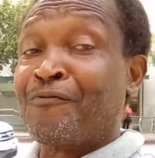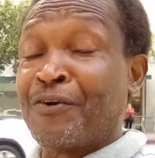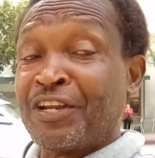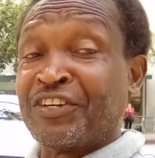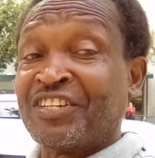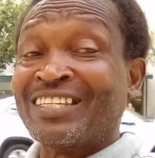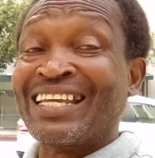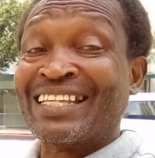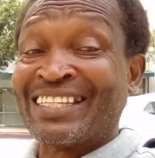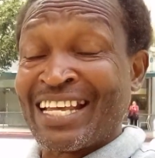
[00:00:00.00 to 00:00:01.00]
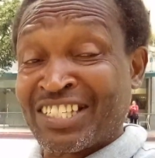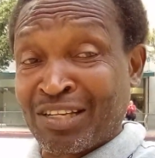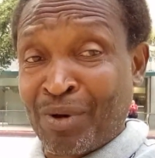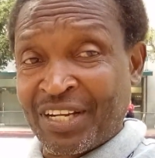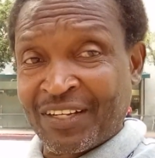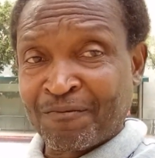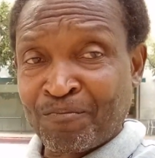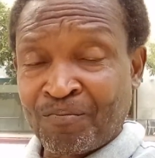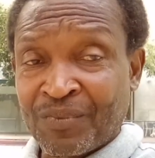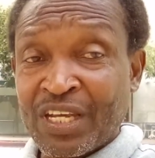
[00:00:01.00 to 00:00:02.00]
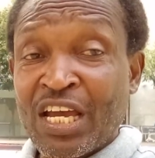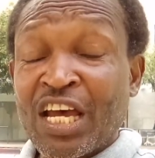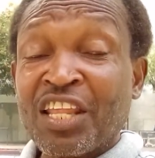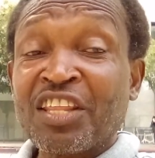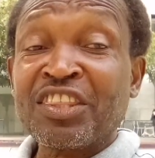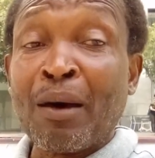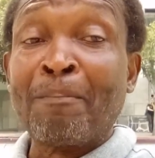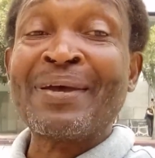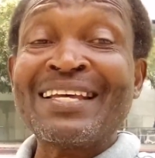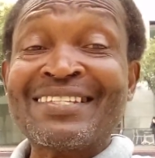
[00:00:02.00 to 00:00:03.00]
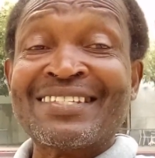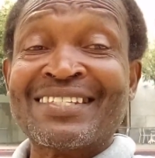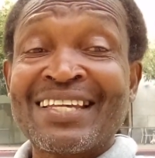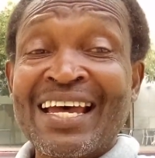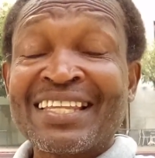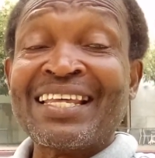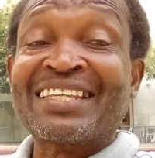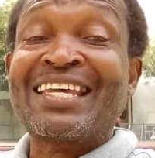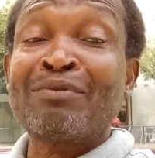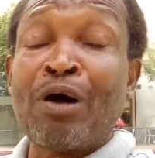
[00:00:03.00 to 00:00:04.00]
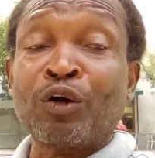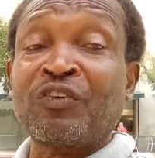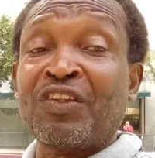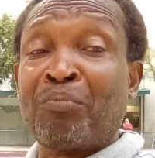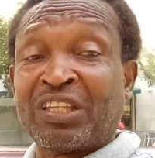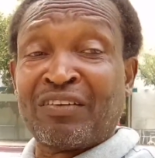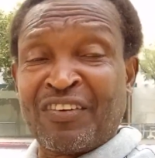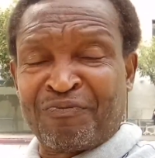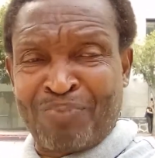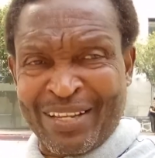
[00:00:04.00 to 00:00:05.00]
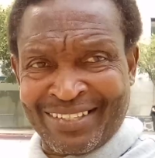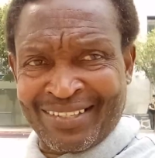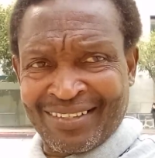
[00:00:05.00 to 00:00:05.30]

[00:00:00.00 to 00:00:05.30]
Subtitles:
finished their testimony, the beasts that came out of the bottomless pit